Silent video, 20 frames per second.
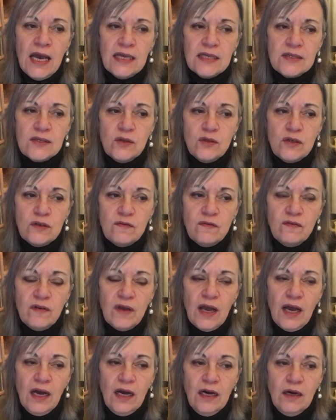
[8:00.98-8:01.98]
sort of
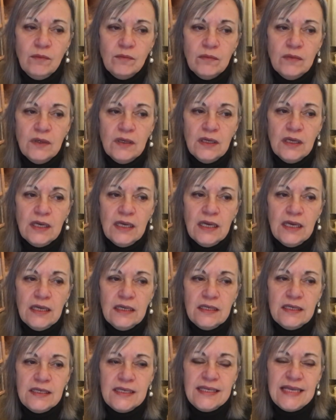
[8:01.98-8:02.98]

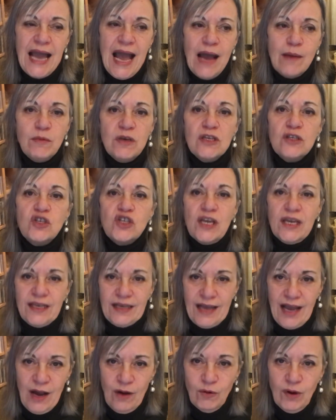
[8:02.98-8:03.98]
damaging
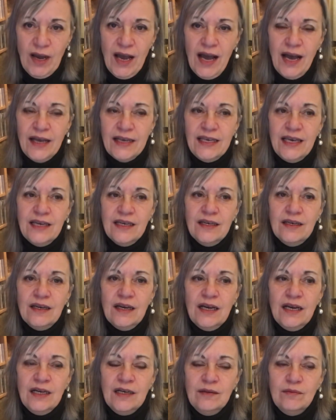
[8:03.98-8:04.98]
our higher
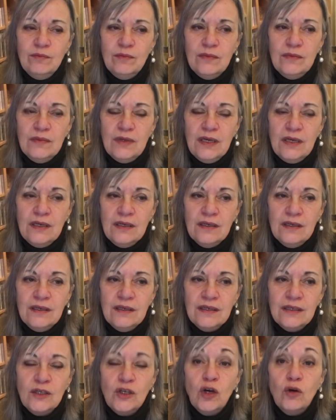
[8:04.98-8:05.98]

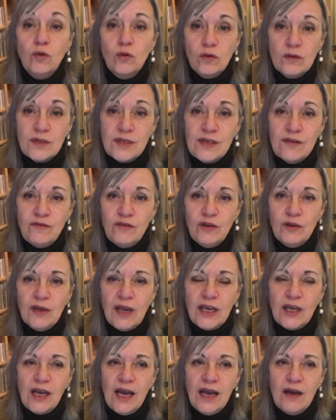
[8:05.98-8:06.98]
goals, if you
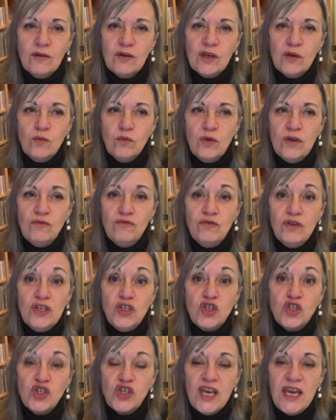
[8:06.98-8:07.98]
like? How can we
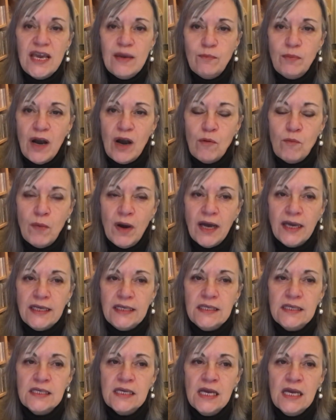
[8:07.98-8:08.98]
reshape our
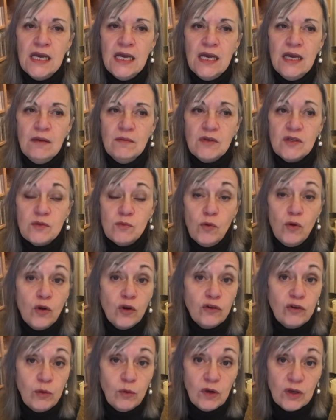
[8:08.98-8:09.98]
mind? Because
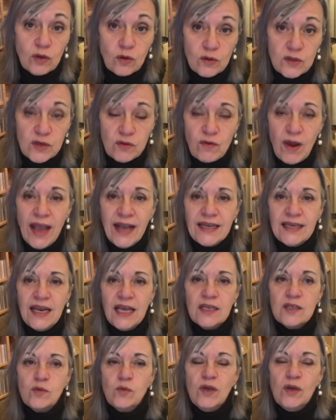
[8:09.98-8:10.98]
Mercury will go direct
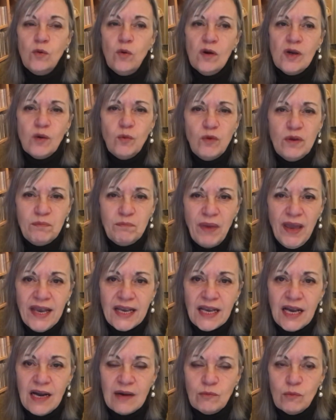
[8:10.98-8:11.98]
next week. What can we
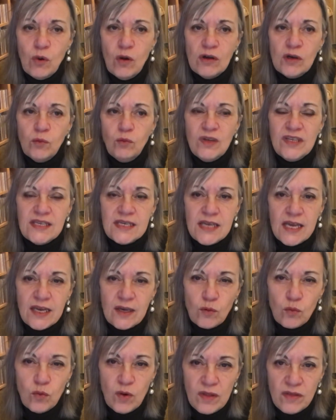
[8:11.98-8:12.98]
pick up? What can we
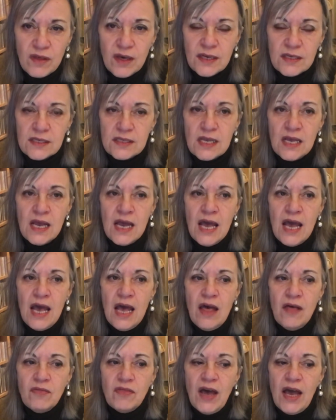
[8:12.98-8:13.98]
take with us
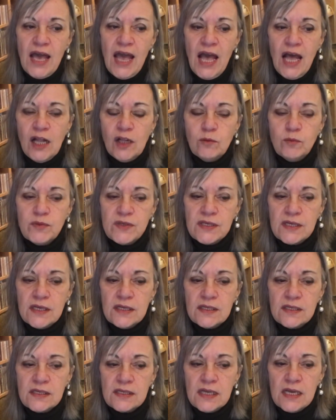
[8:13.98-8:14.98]
that helps
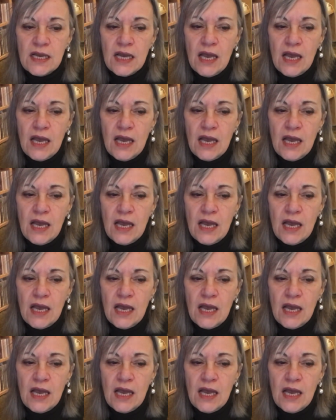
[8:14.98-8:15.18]
us